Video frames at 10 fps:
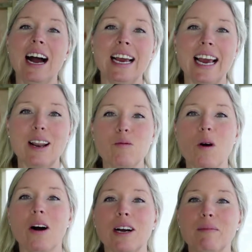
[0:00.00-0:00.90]
Hi, and
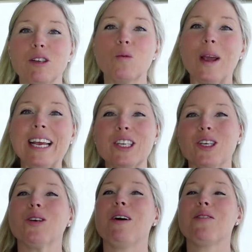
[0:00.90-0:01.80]
welcome to week
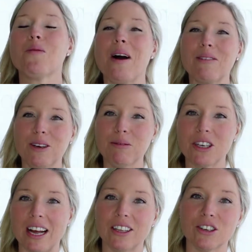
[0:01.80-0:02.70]
2 of the One Room
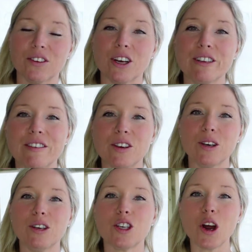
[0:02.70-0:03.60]
Challenge. For those of
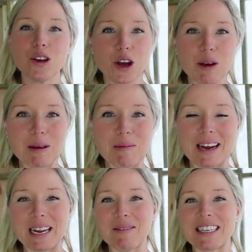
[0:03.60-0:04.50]
you who don't know me,
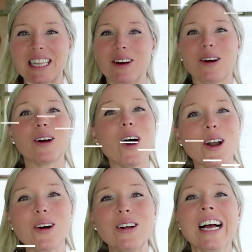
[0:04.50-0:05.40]
my name is Claire
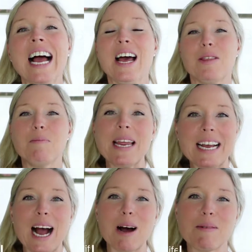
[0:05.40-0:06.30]
O'Connell, the
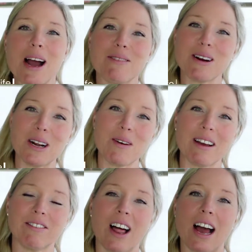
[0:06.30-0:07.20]
beating heart behind
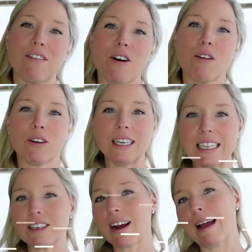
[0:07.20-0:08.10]
Renovation of Life over on
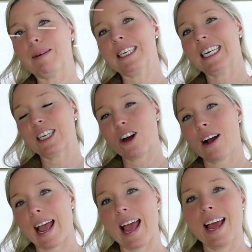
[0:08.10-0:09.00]
Instagram and
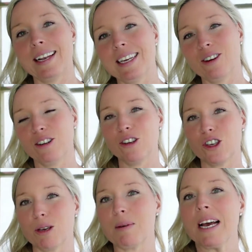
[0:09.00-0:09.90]
TikTok and here on
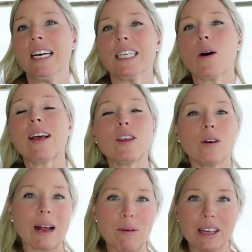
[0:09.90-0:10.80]
YouTube. So I
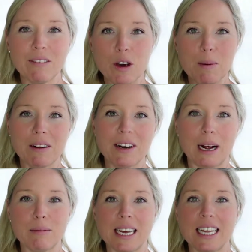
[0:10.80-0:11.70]
thought I would give you a bit of an
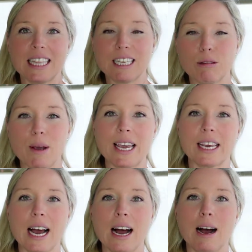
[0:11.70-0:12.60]
update this
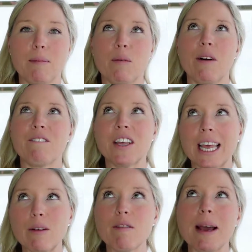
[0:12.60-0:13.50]
week. I feel
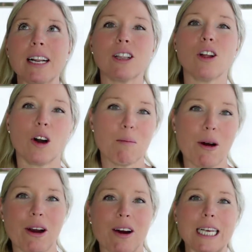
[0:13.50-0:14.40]
like we've made a lot of
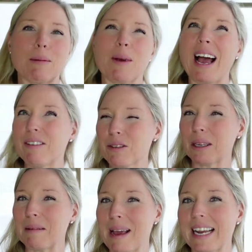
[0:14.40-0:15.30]
progress, but we haven't
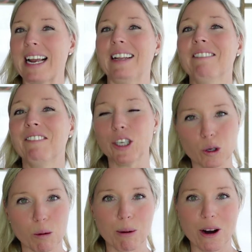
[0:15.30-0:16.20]
really made any
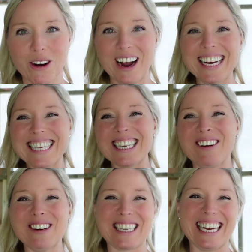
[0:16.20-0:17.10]
visual progress, so
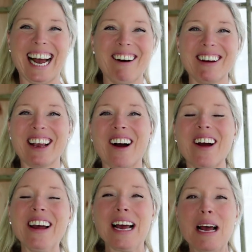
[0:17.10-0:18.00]
we'll see how we
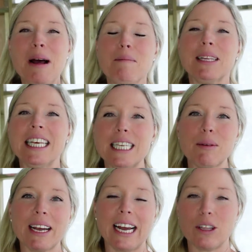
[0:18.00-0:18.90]
go. But this
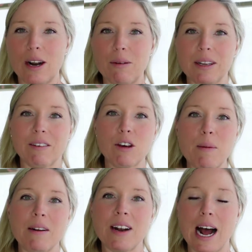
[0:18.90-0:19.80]
week I thought I would give you a
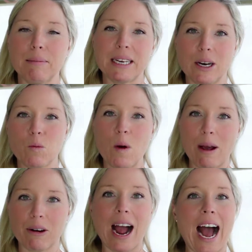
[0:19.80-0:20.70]
bit of an update on
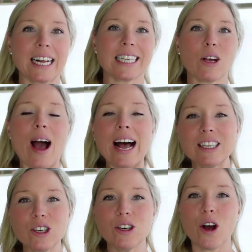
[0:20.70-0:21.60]
where we're at. So
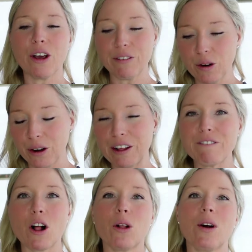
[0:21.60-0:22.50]
as you know, if you already
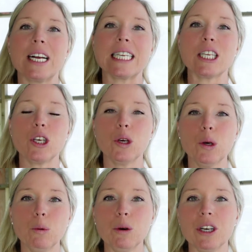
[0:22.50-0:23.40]
follow us,
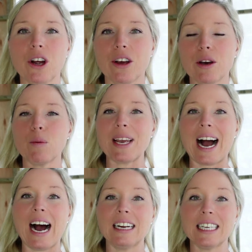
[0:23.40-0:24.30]
you would know that we
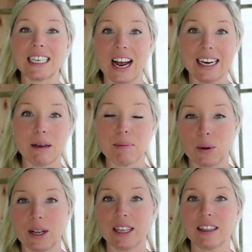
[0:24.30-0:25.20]
are designing and
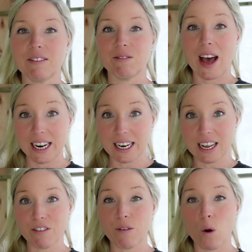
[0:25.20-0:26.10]
building the
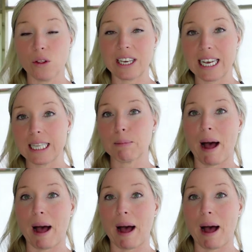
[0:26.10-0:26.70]
vanity for the kids'